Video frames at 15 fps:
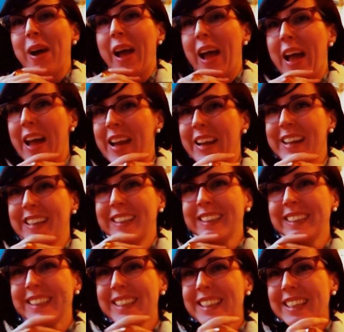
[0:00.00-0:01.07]
ahead
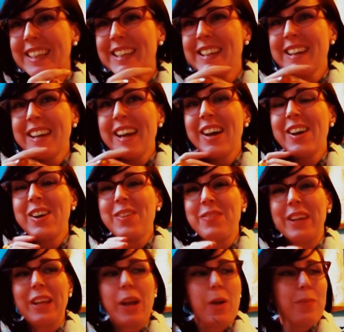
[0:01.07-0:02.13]

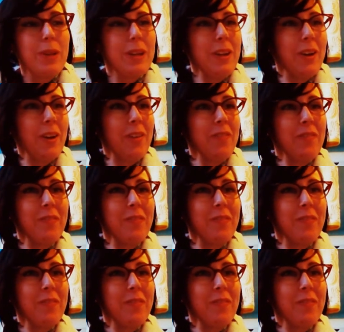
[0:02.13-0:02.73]
and come in here.